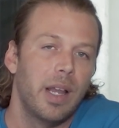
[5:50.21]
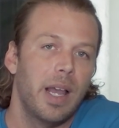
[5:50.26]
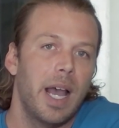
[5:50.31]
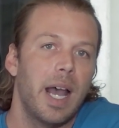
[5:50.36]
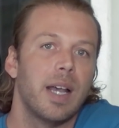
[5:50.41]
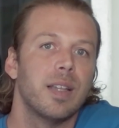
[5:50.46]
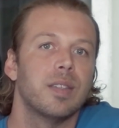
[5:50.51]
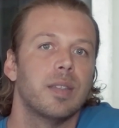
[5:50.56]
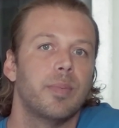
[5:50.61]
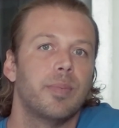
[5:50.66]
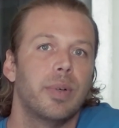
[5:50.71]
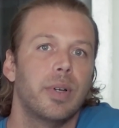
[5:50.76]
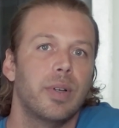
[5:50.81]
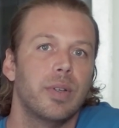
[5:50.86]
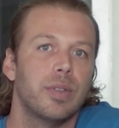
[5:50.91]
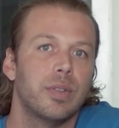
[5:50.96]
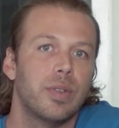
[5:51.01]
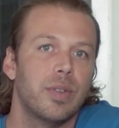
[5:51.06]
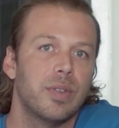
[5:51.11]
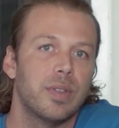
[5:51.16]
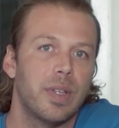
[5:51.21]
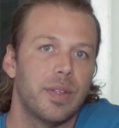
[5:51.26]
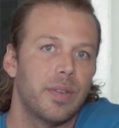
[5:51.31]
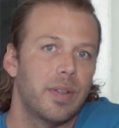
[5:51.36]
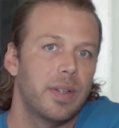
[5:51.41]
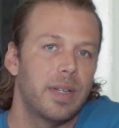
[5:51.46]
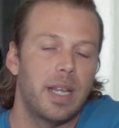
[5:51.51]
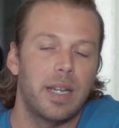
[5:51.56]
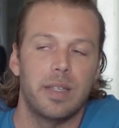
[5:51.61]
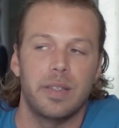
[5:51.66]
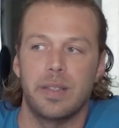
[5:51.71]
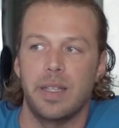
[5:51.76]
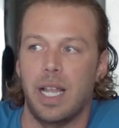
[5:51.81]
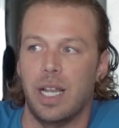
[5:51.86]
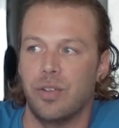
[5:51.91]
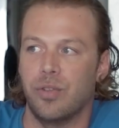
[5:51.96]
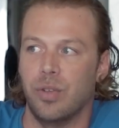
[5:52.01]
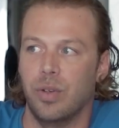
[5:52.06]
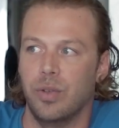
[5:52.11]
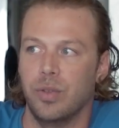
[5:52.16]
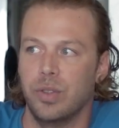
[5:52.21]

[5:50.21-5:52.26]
as opposed to something that is natural.